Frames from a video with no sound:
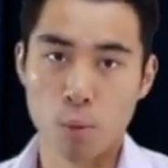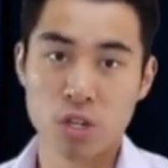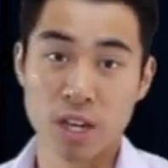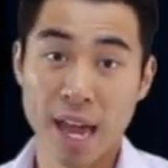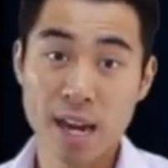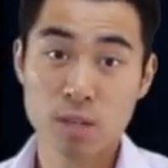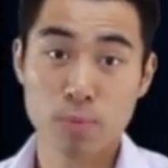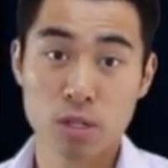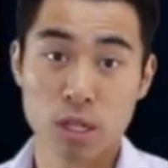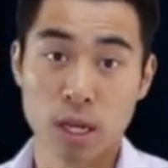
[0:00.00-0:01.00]
which again
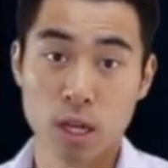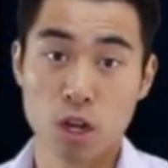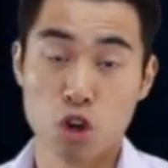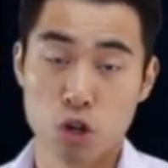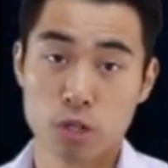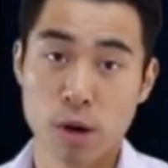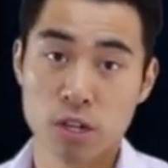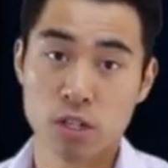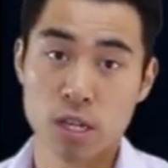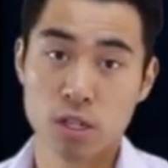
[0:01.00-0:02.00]
is putting your
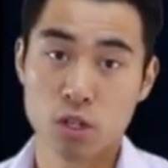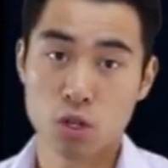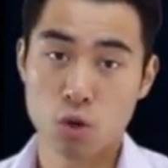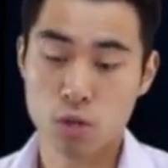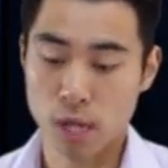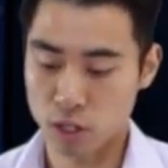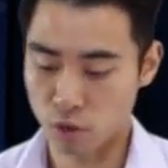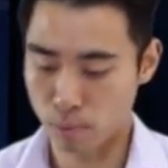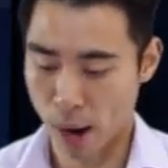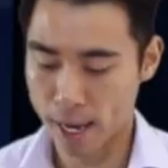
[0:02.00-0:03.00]
expressions into two
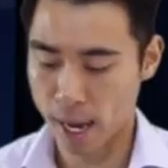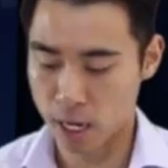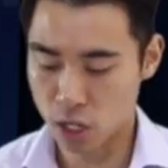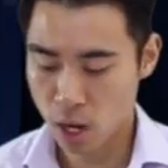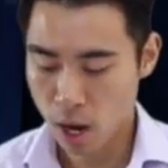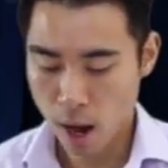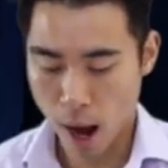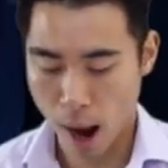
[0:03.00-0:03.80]
sets of brackets,